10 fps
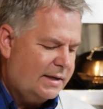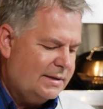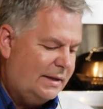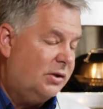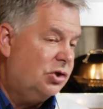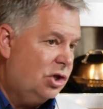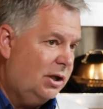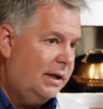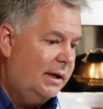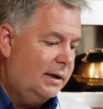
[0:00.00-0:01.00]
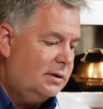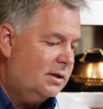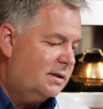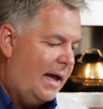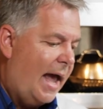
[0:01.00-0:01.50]
has a little chili in it
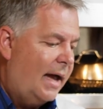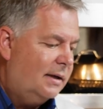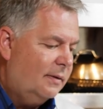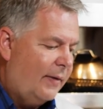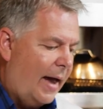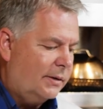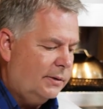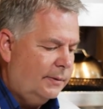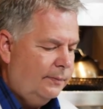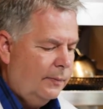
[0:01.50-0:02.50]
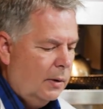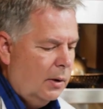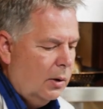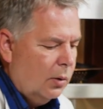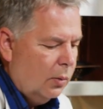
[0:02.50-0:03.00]
just to add the factor.
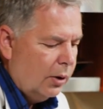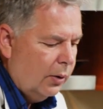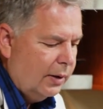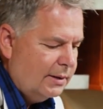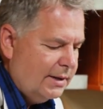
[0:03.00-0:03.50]
We're going to